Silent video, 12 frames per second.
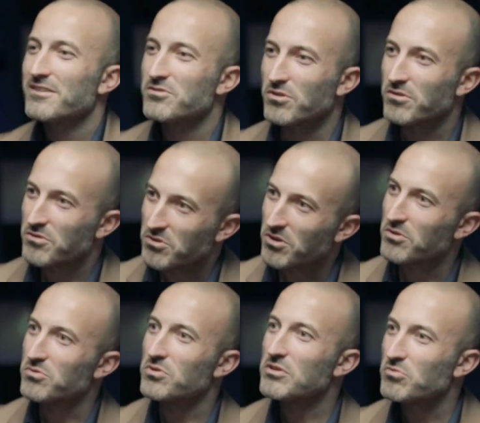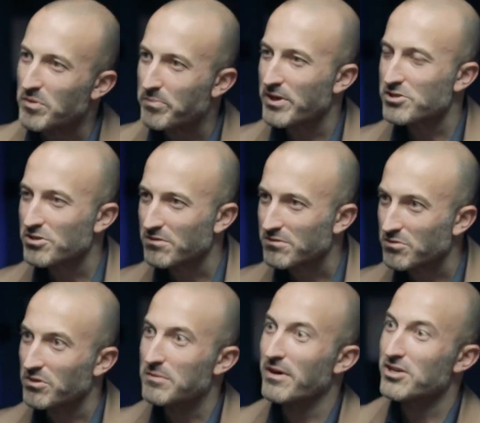So you need to be patient. So
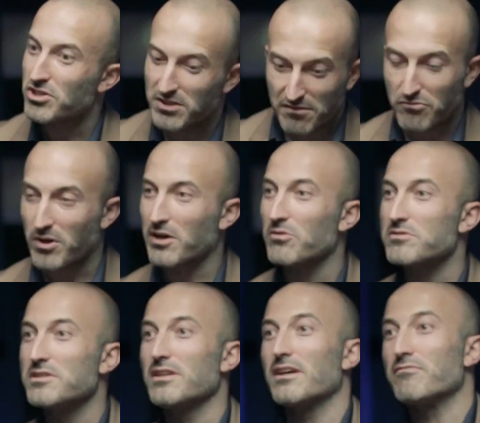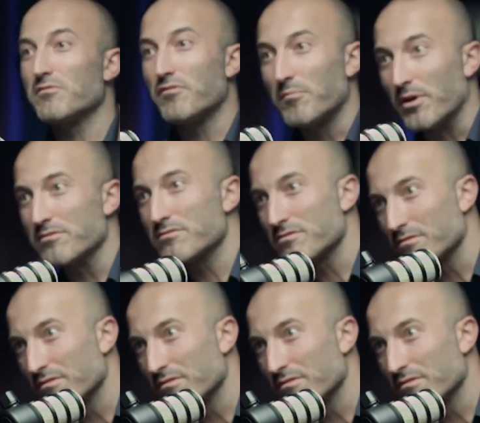imagine if you are closing after 4 months.